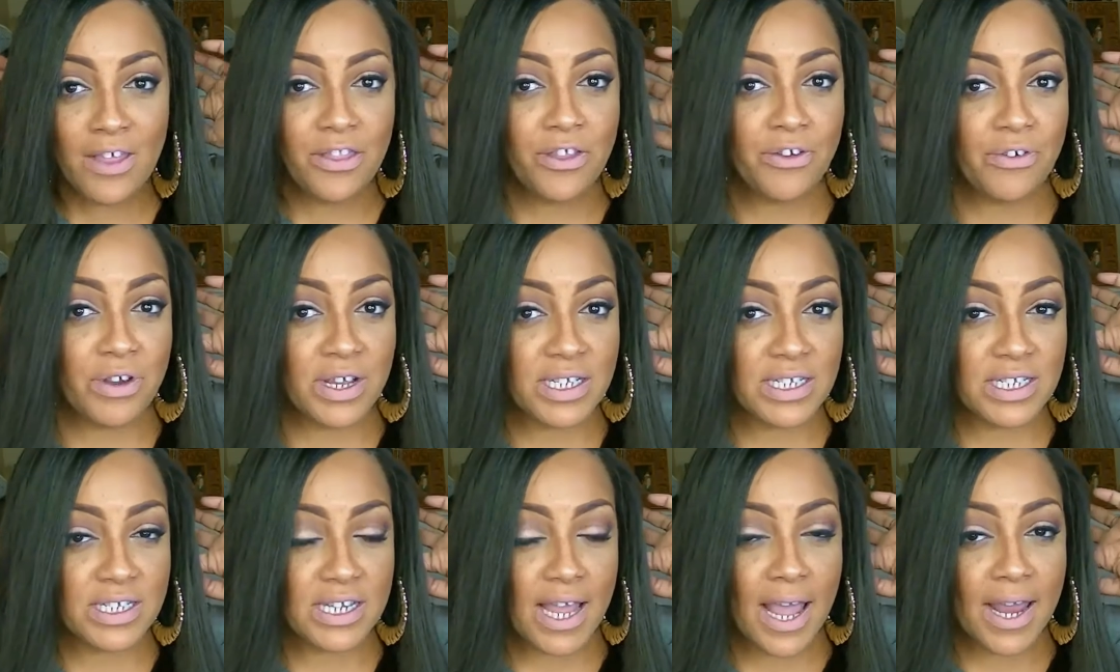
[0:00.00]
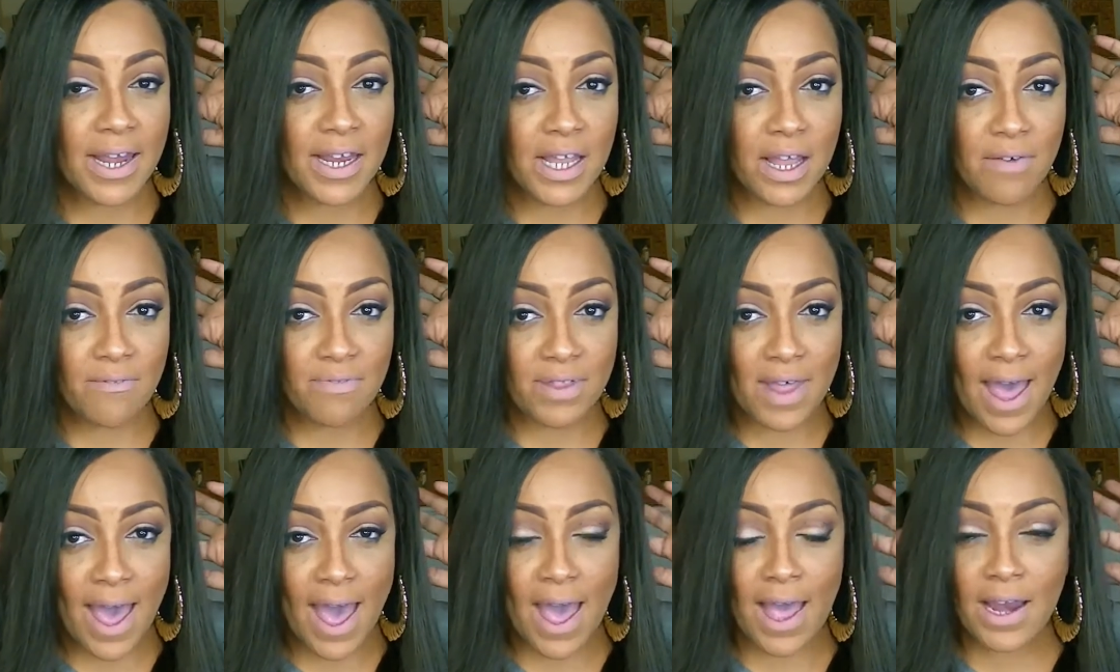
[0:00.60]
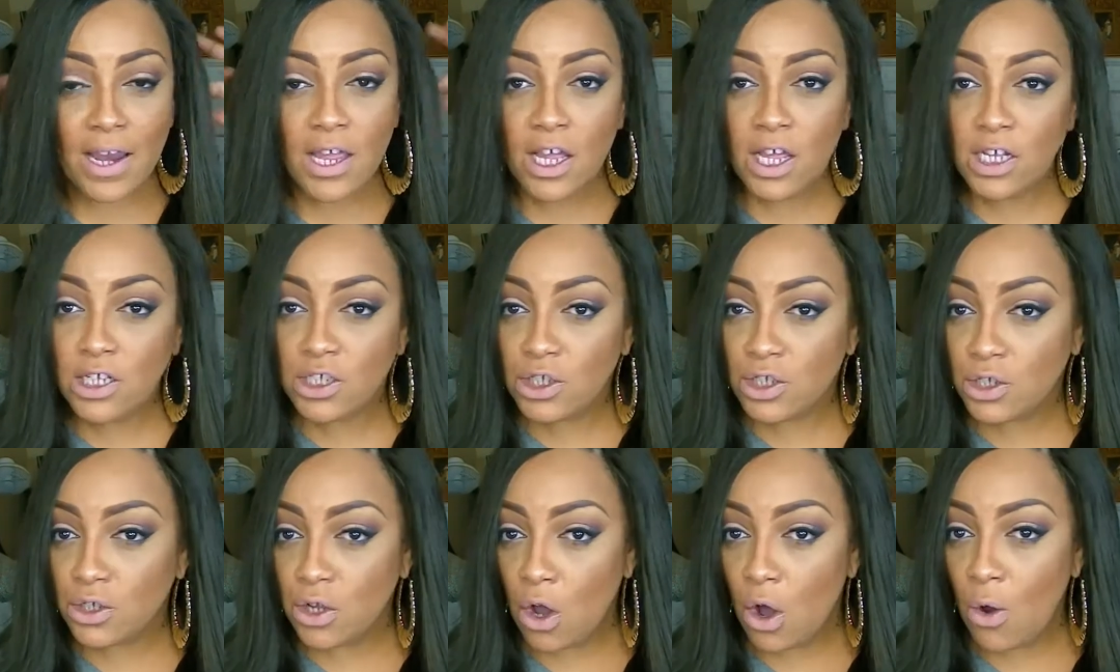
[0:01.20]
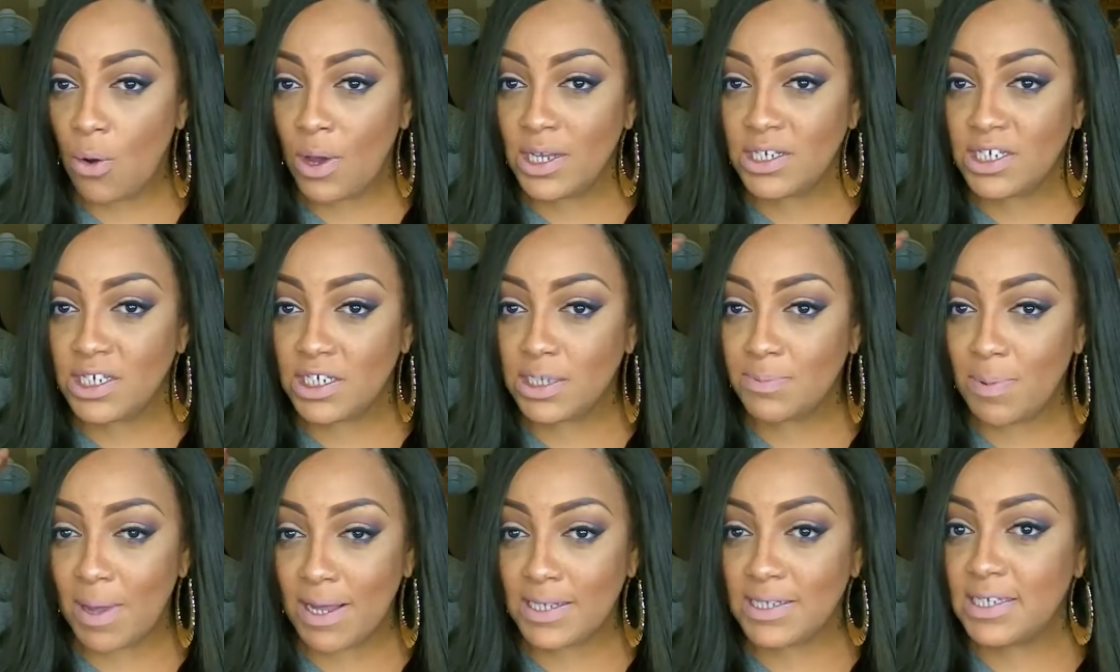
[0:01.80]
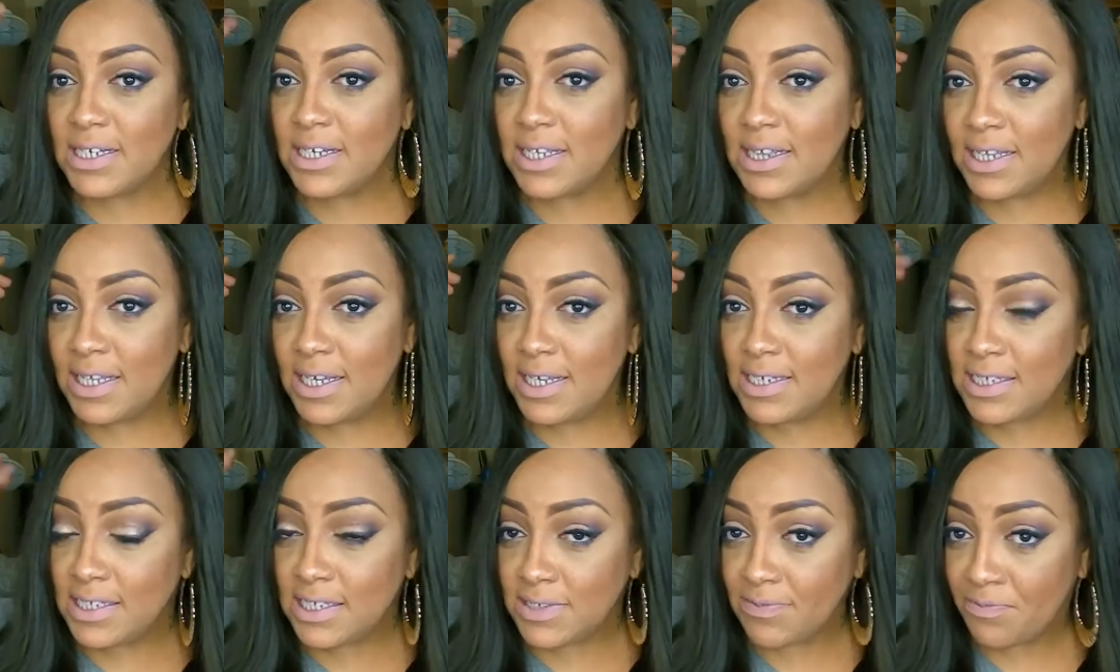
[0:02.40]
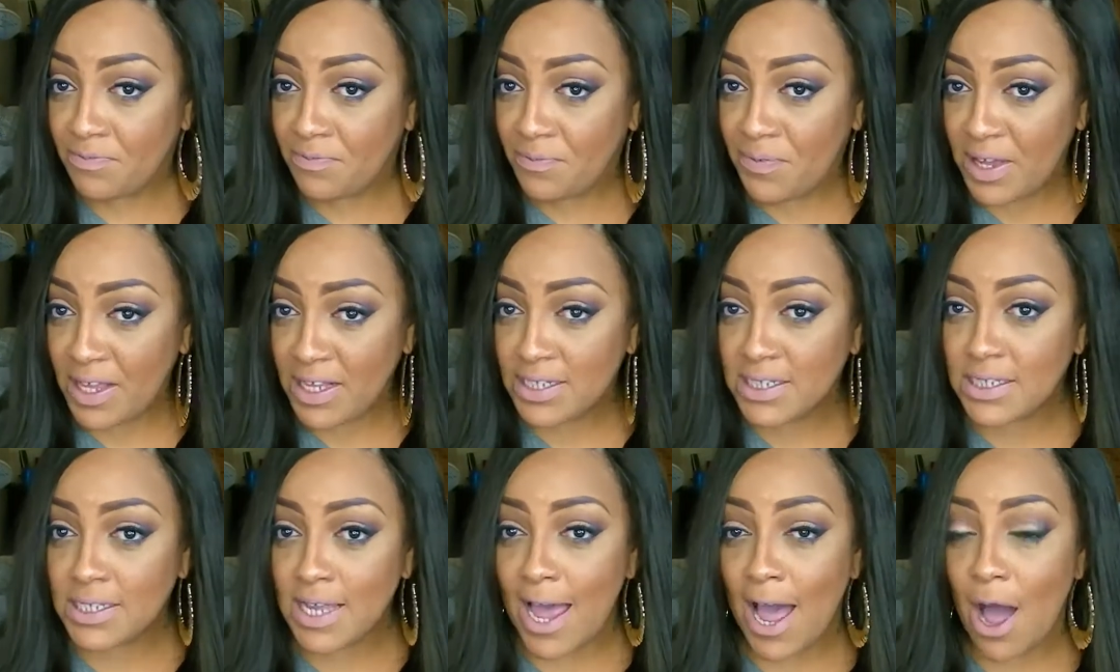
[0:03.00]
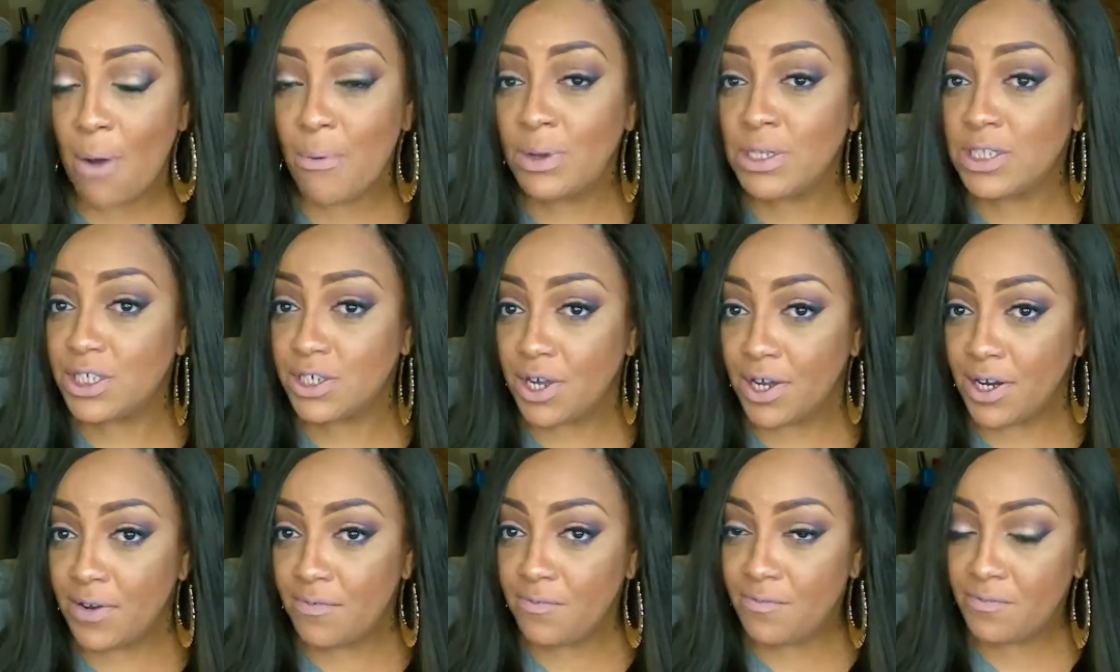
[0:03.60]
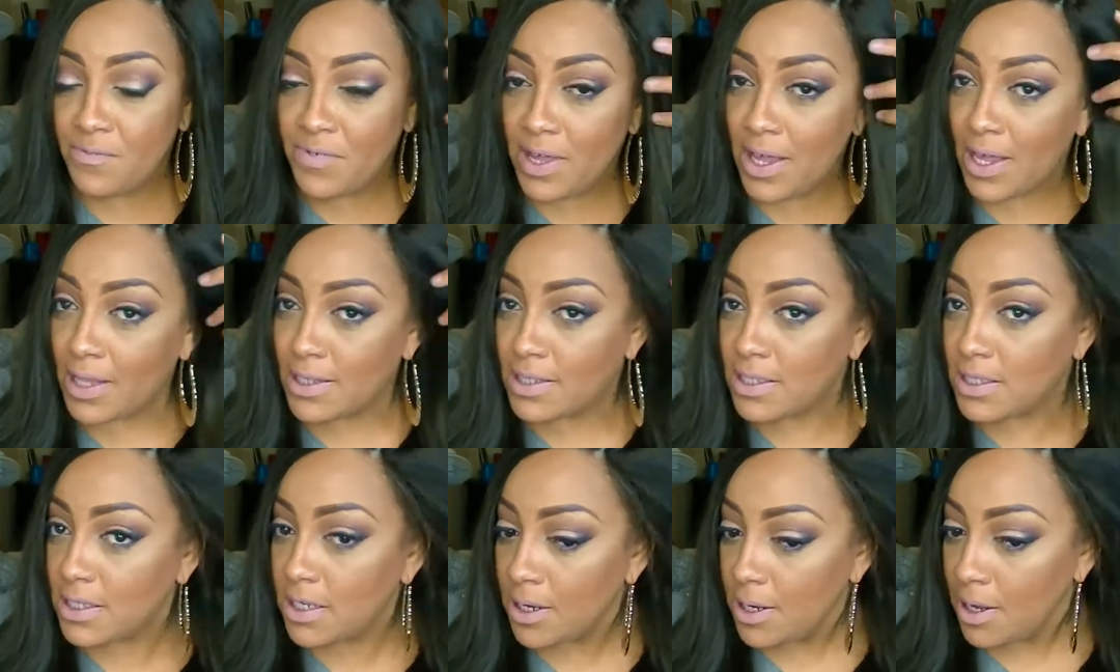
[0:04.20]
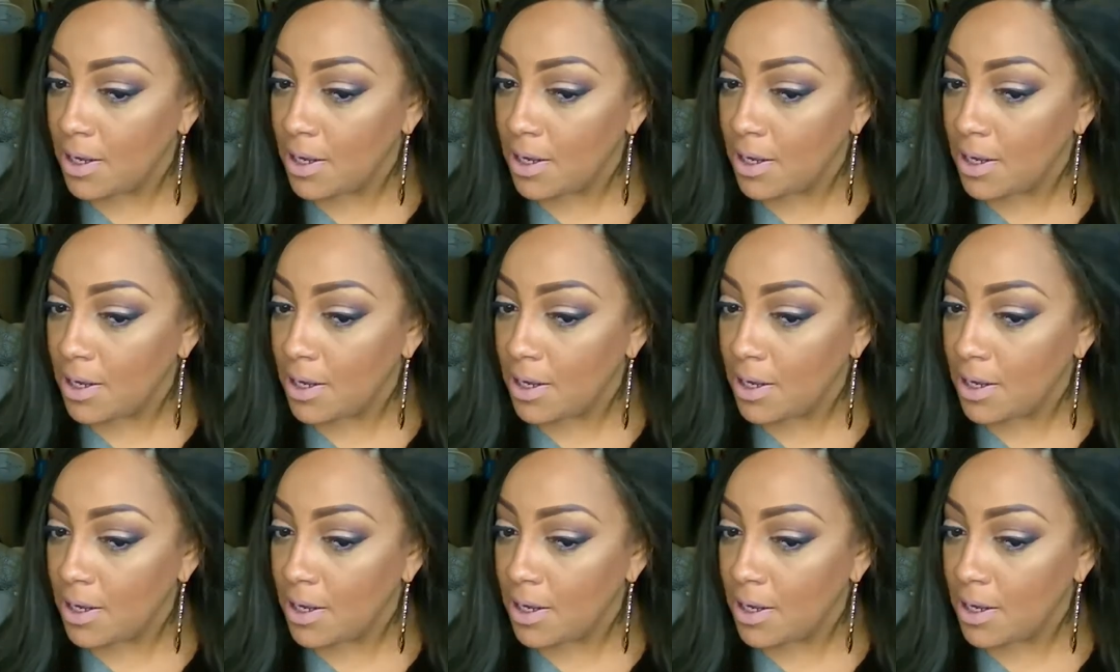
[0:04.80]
There isn't any of that. So it just basically fits how it's going to fit.